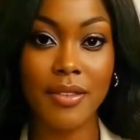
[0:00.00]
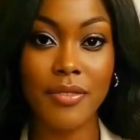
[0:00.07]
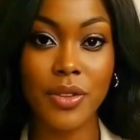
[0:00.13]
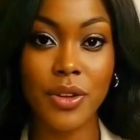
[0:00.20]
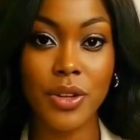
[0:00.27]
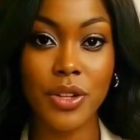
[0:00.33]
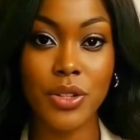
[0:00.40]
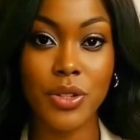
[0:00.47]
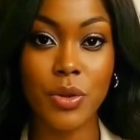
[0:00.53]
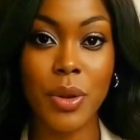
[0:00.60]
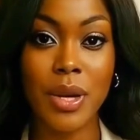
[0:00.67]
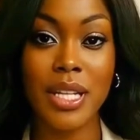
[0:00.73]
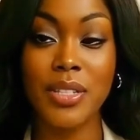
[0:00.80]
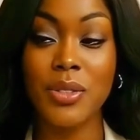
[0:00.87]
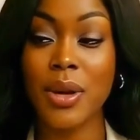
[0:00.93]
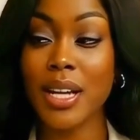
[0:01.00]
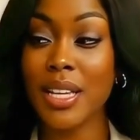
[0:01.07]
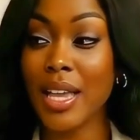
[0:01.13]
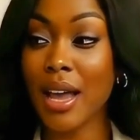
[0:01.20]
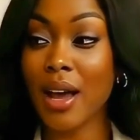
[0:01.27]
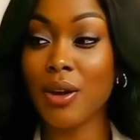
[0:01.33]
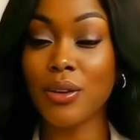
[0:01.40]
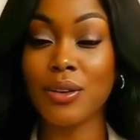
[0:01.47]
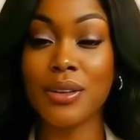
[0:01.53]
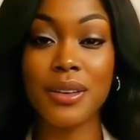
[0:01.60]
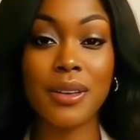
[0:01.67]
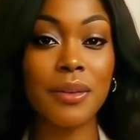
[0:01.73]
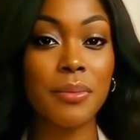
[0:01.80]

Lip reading: If you're in your 20s right now,